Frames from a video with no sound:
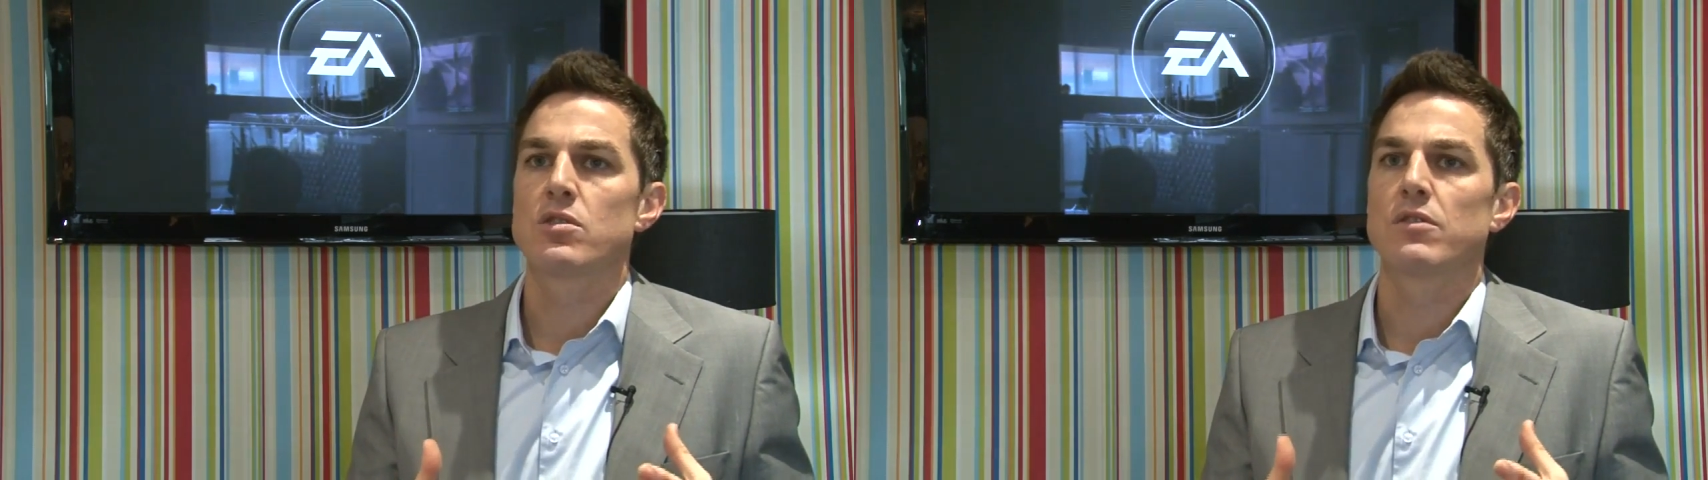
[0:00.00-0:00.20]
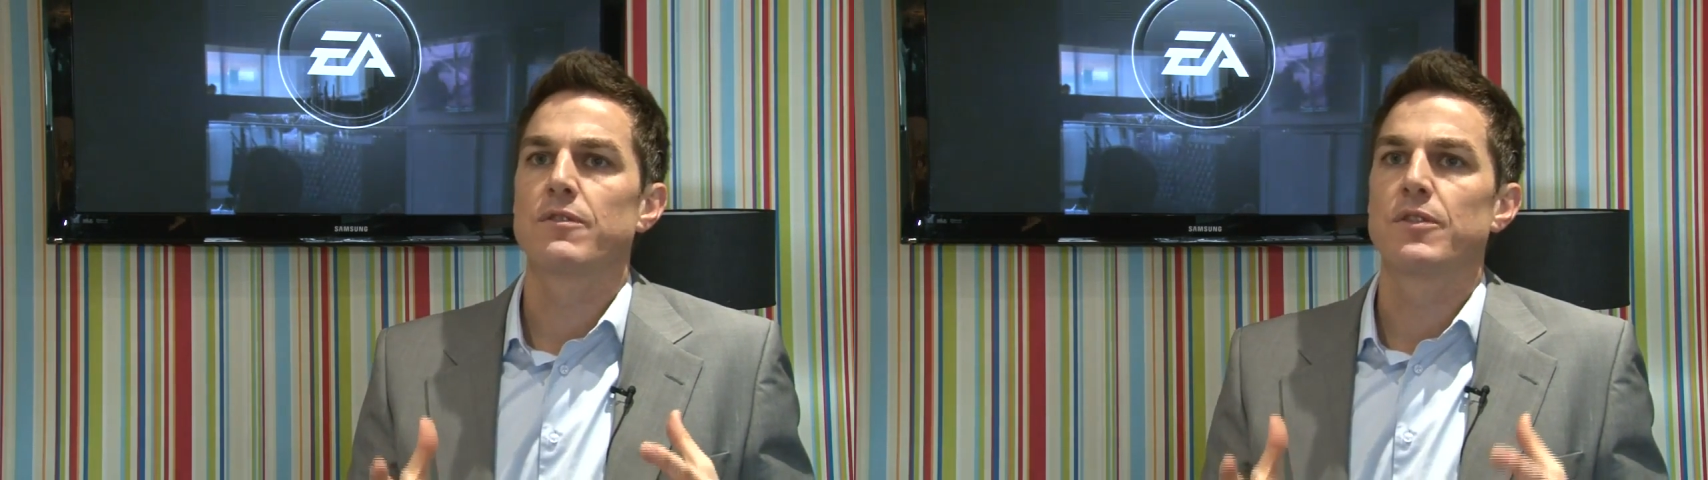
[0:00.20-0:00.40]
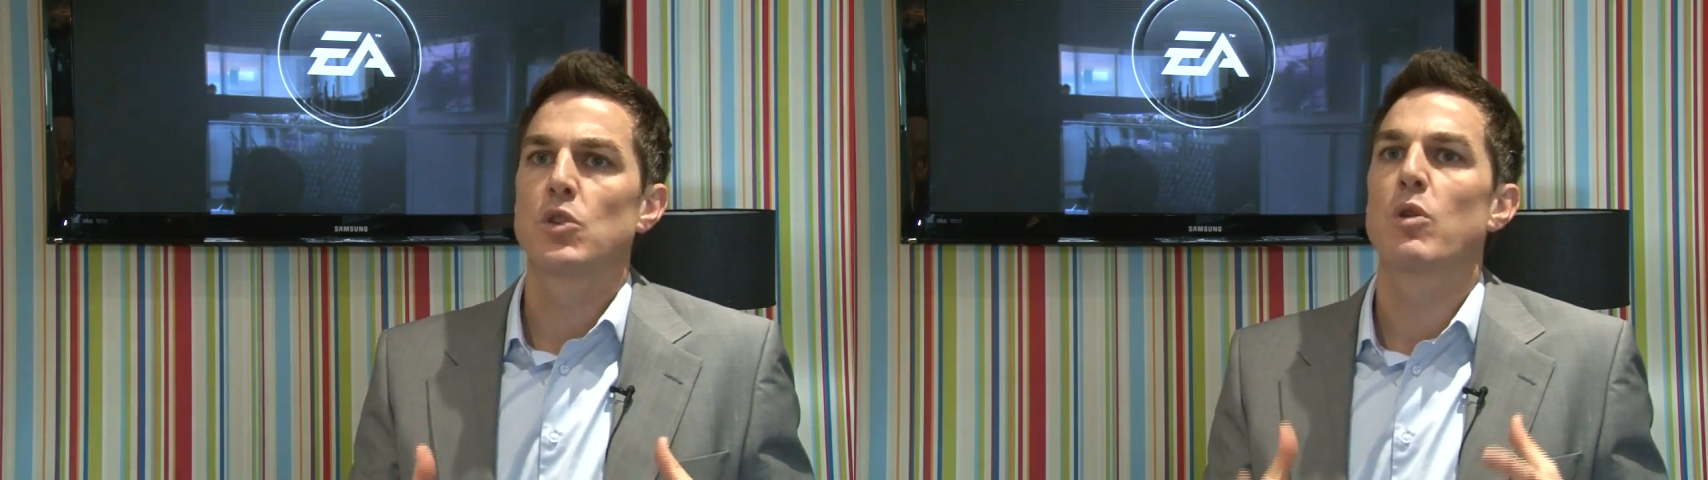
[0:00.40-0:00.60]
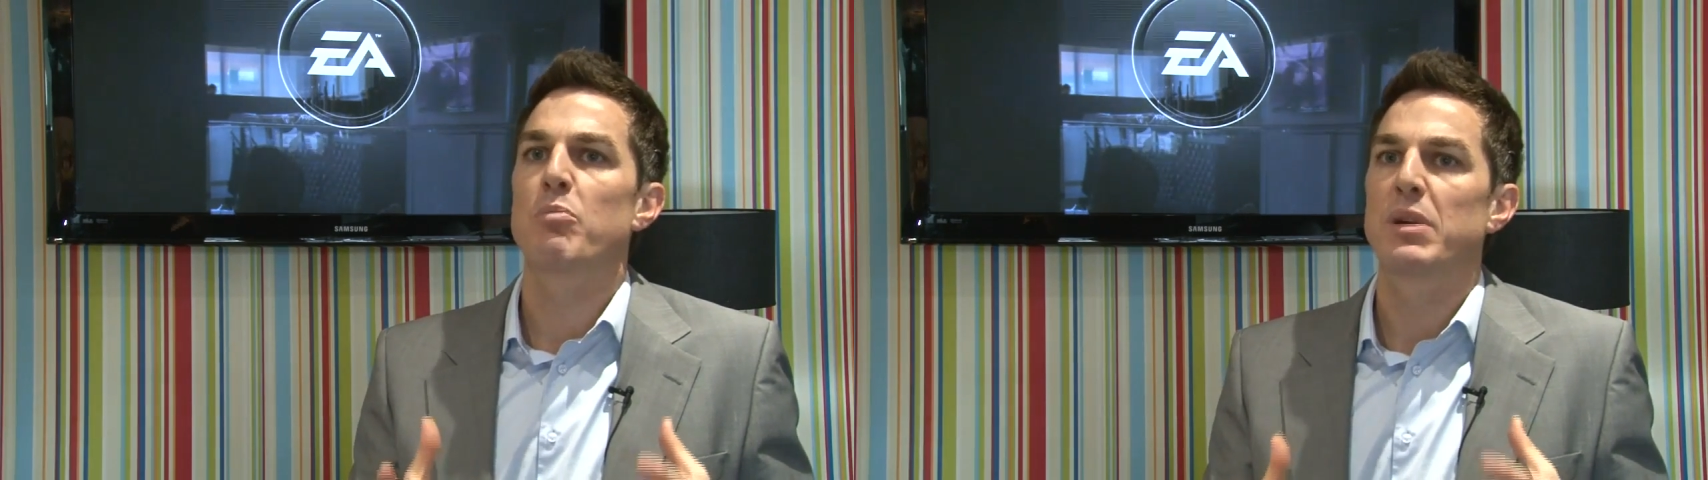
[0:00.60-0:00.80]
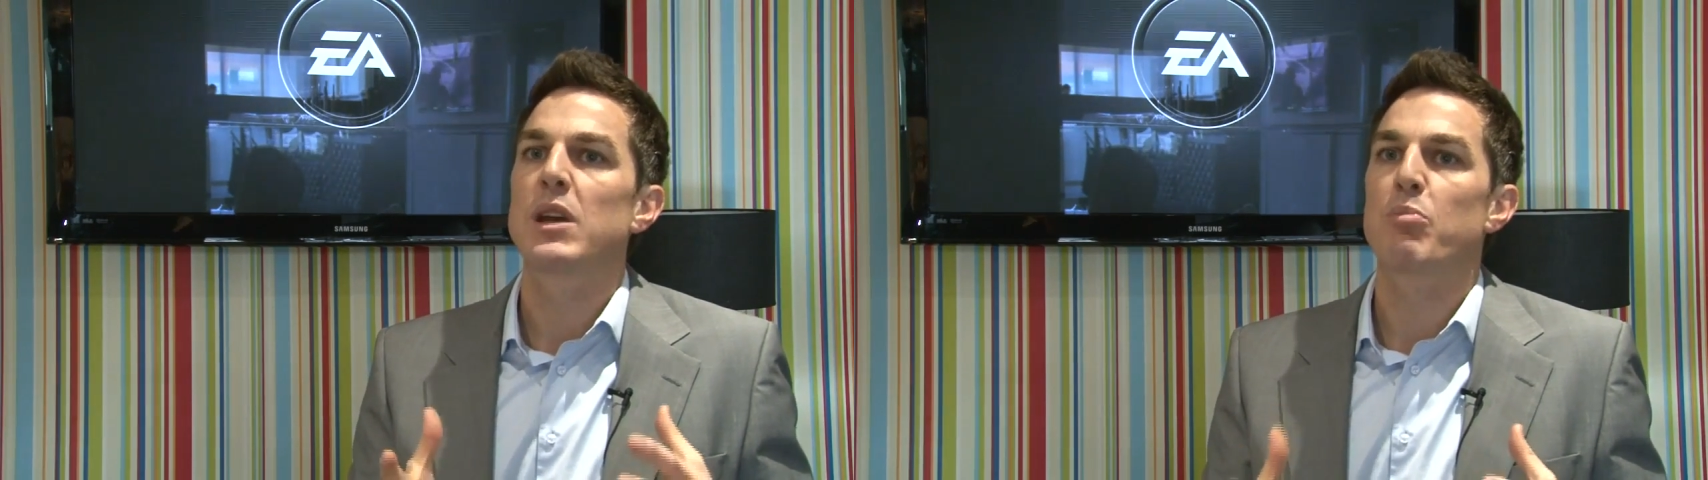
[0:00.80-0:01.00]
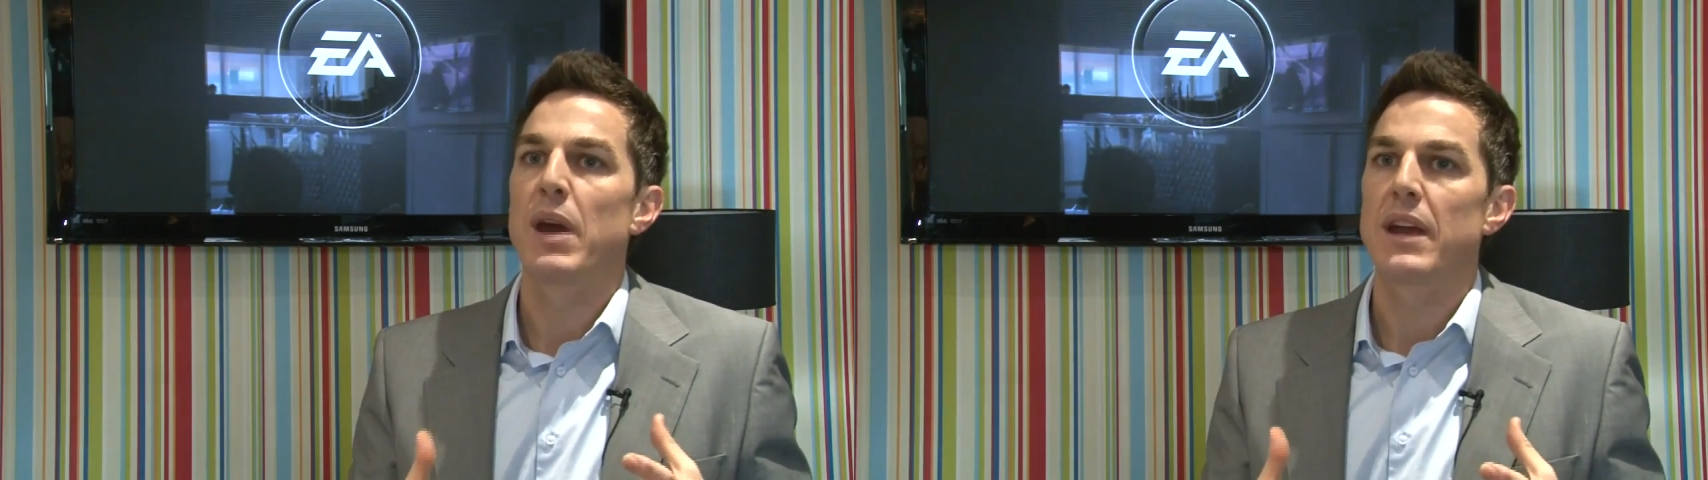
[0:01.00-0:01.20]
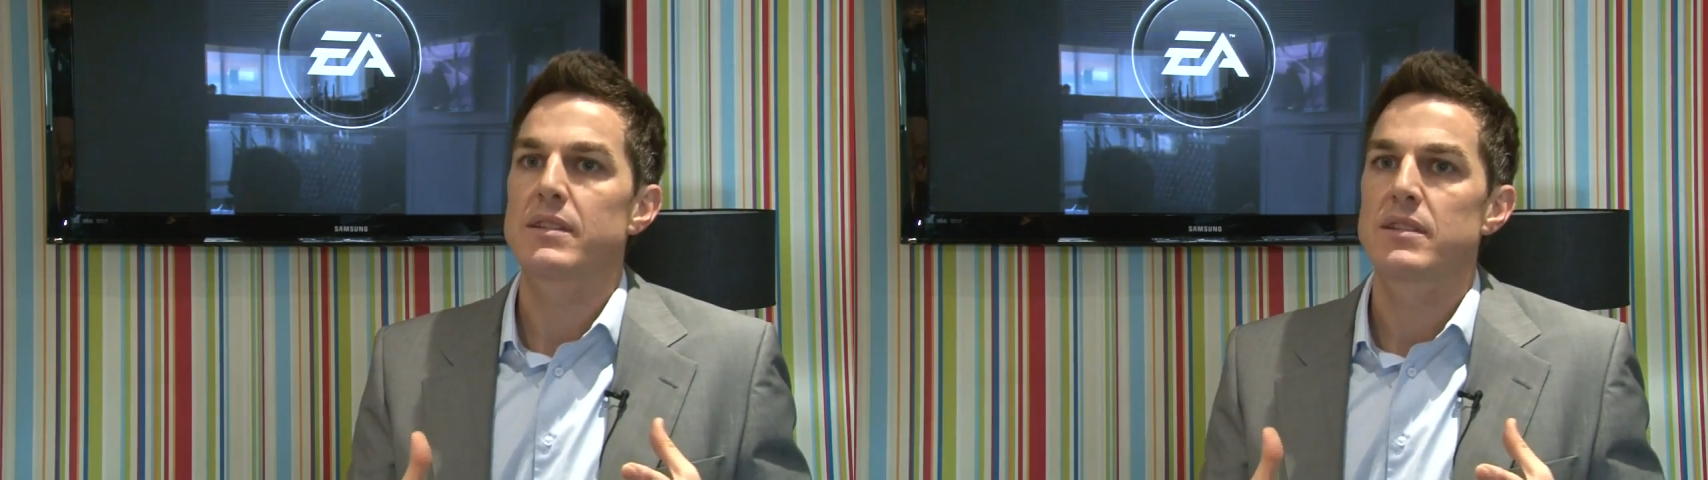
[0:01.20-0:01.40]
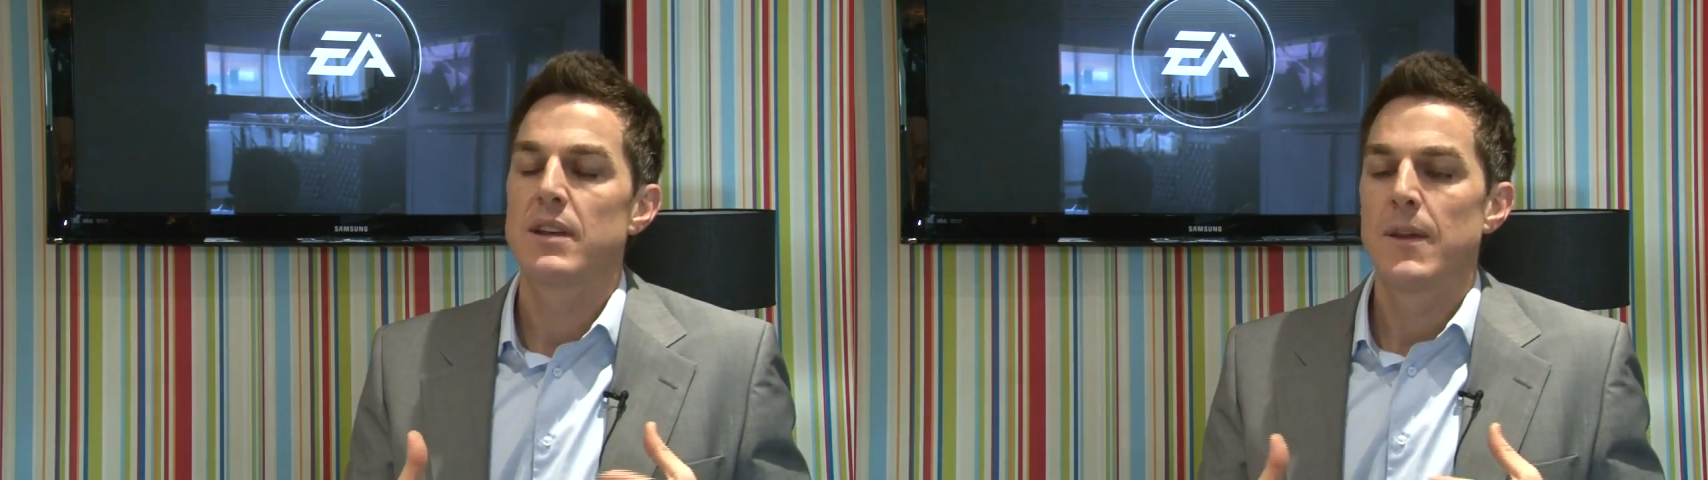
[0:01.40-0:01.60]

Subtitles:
on fewer, bigger bets.